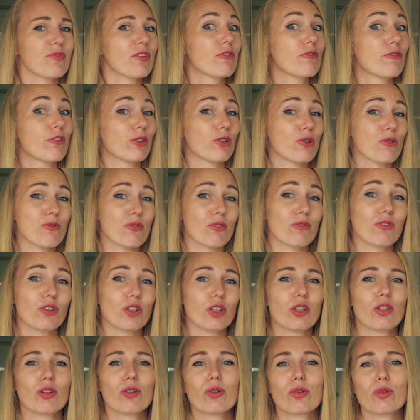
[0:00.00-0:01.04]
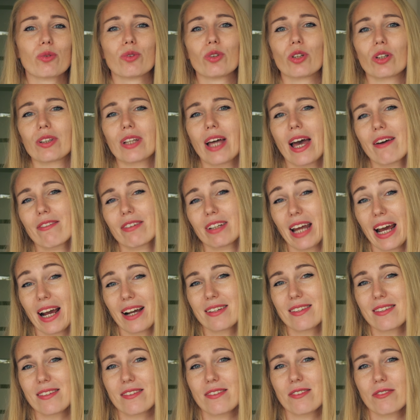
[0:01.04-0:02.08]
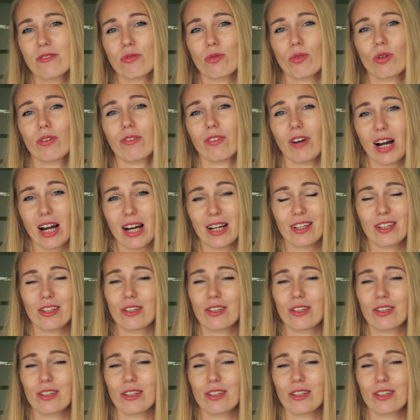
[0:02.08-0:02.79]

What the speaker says: For those of you who don't have an access to quark,